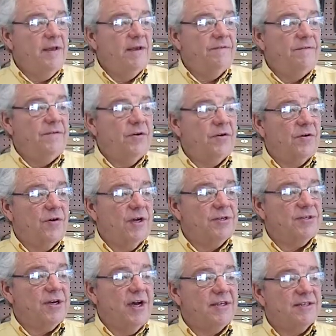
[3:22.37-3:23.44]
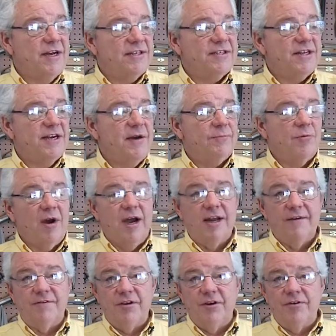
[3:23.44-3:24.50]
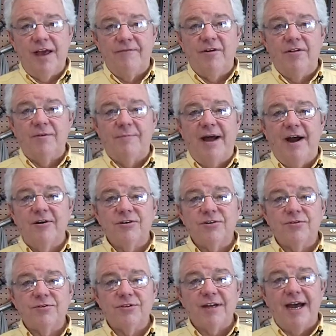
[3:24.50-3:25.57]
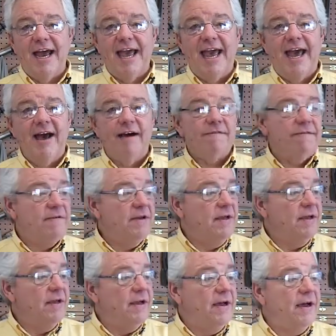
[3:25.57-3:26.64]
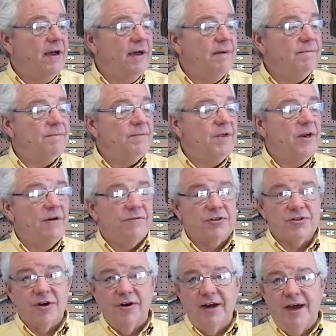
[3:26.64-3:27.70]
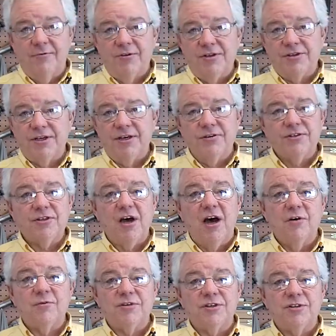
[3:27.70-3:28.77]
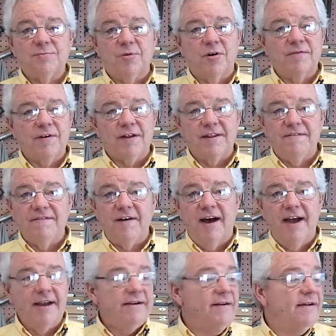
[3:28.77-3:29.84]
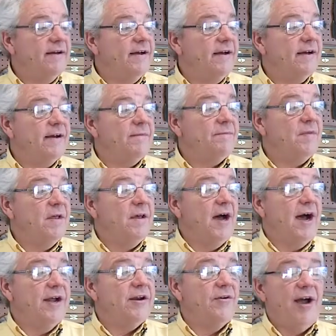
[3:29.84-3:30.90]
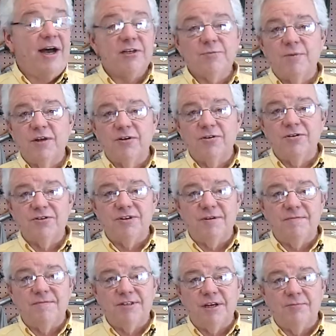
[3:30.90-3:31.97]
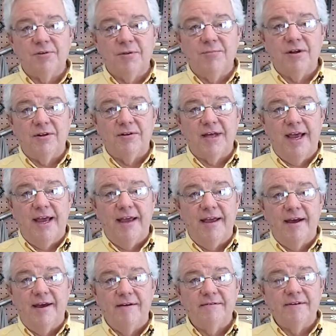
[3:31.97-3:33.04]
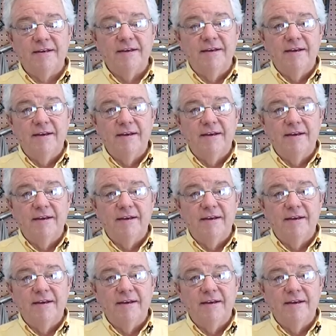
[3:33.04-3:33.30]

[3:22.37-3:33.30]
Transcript: If your saw is not set up right, if you don't have all the power tools that I have, if you're starting out with a skill saw, which is perfectly fine. I know house builders that simply build a